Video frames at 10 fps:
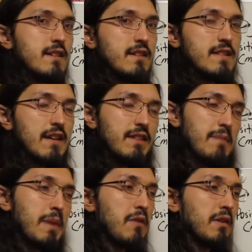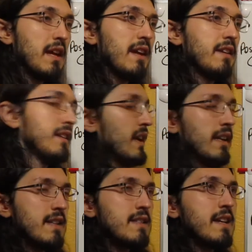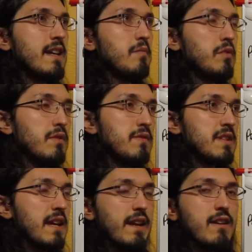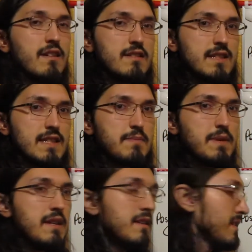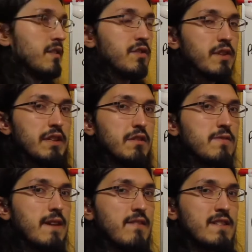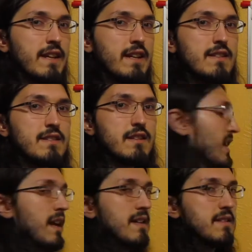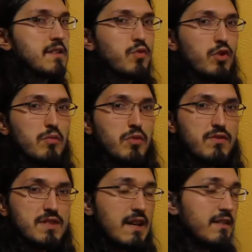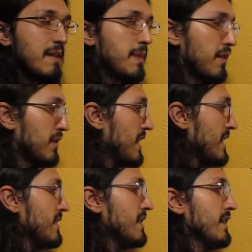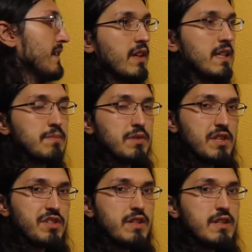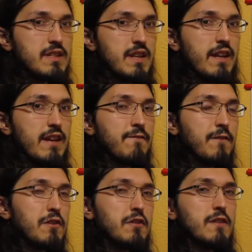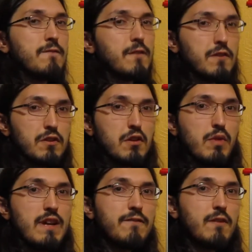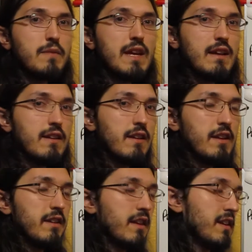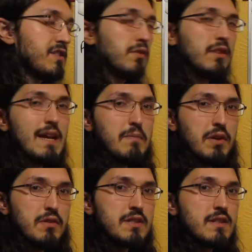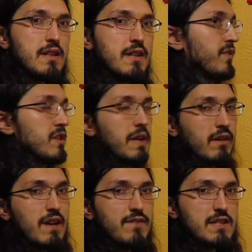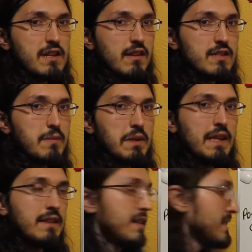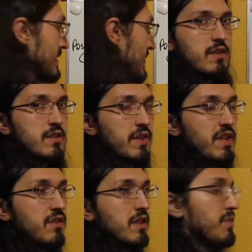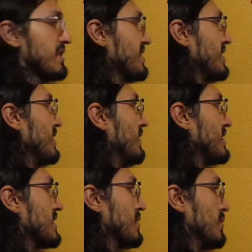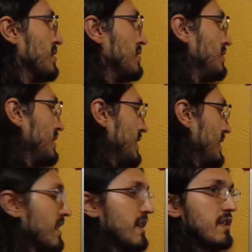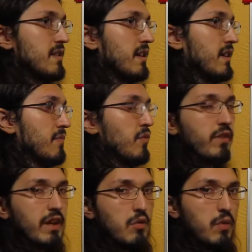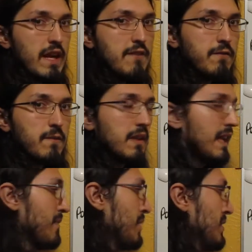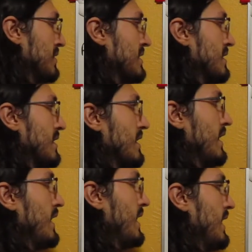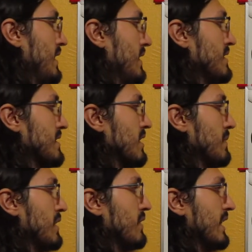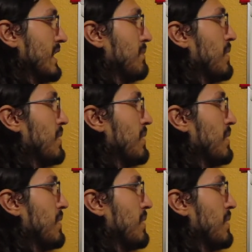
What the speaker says: down that power line, and let's say it moves at a constant speed during those 5 seconds. As the squirrel moves down that power line, its position is going to get further and further away from that initial light post. So my graph is going to look something like this. So here the position of the squirrel is moving away from the light post, and this is going to be going in the